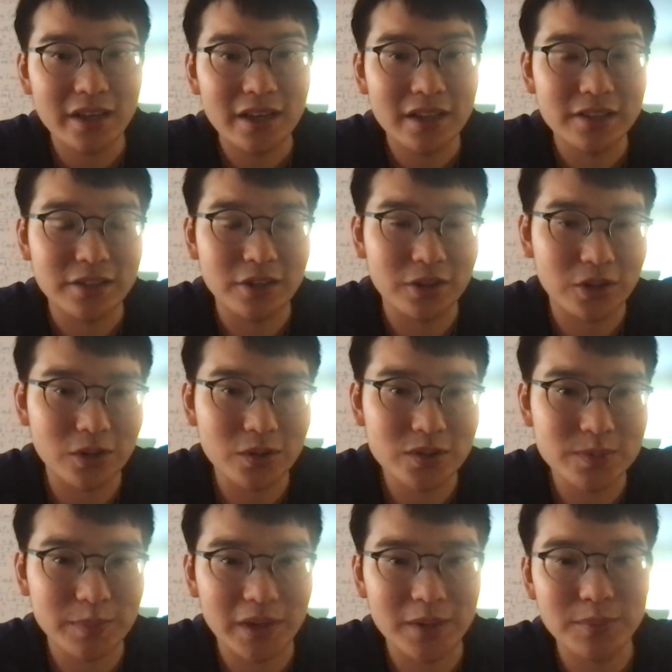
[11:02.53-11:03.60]
there goes
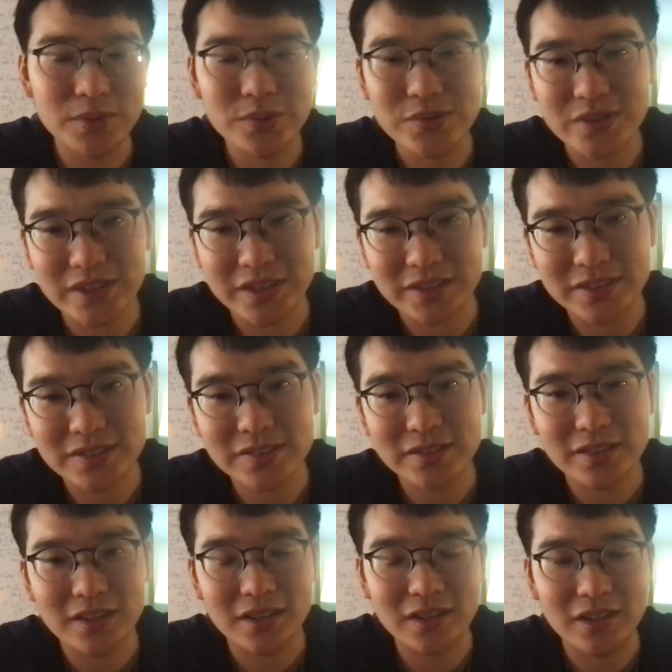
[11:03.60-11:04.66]
my musings
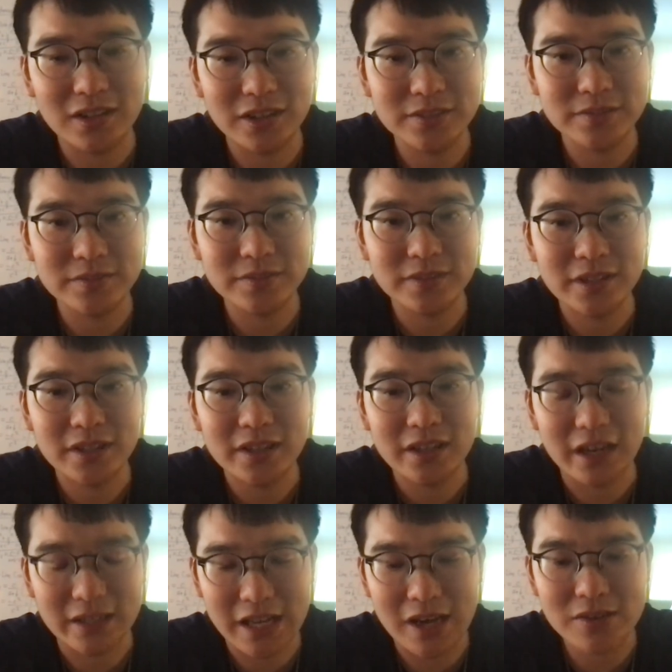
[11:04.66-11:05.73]
on
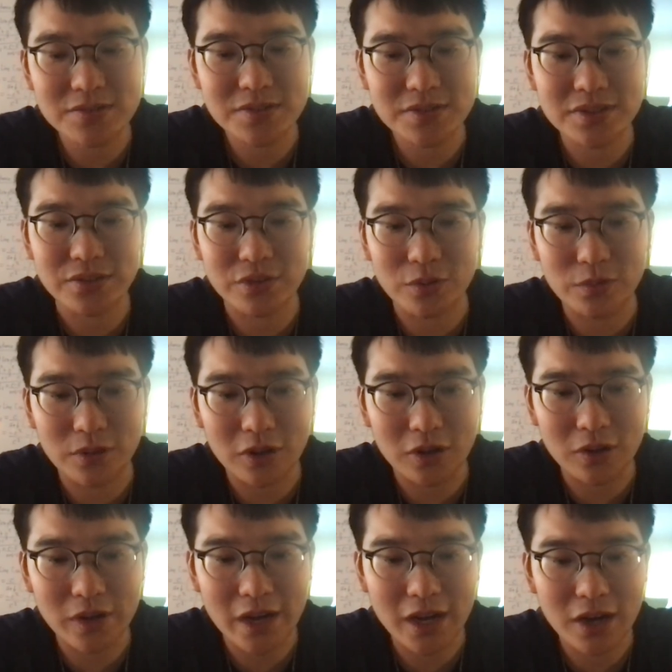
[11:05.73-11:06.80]
analysis and
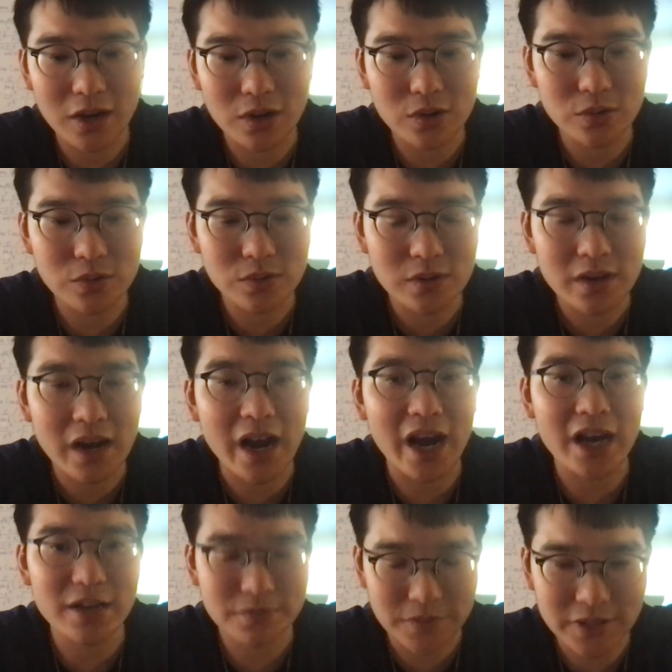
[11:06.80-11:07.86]
overall how
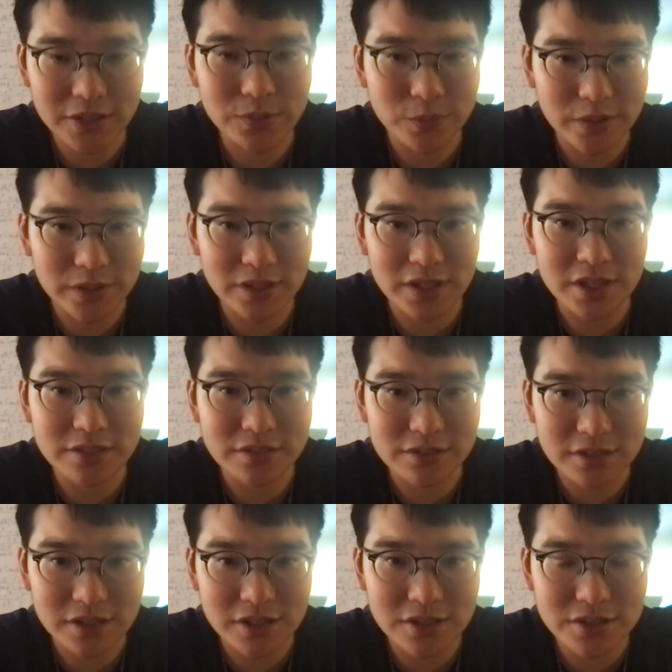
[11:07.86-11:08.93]
I think we need to
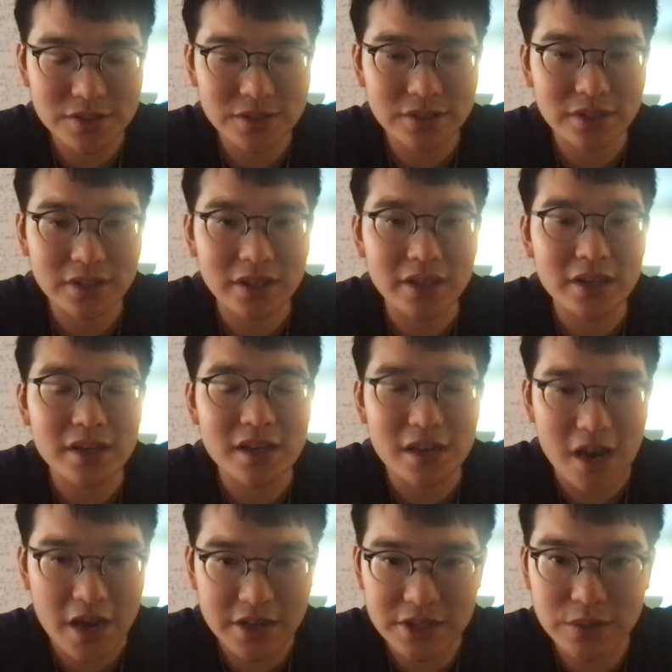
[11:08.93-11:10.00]
teach
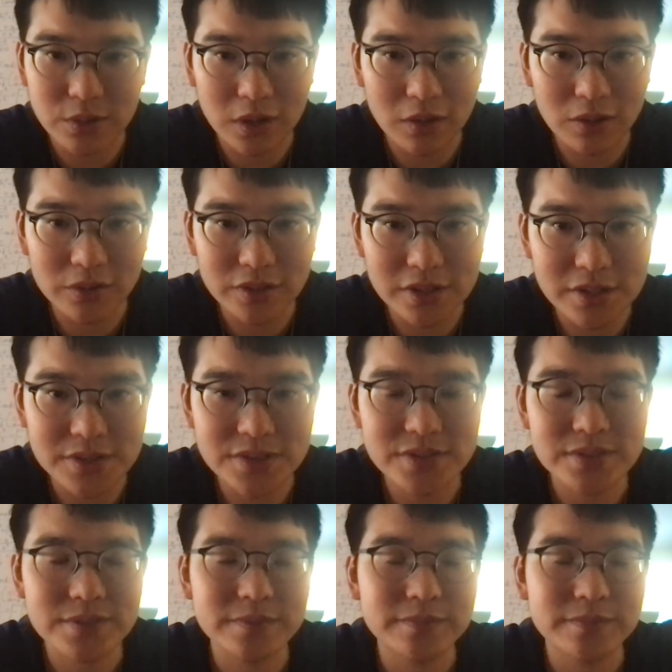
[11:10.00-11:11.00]
inequalities,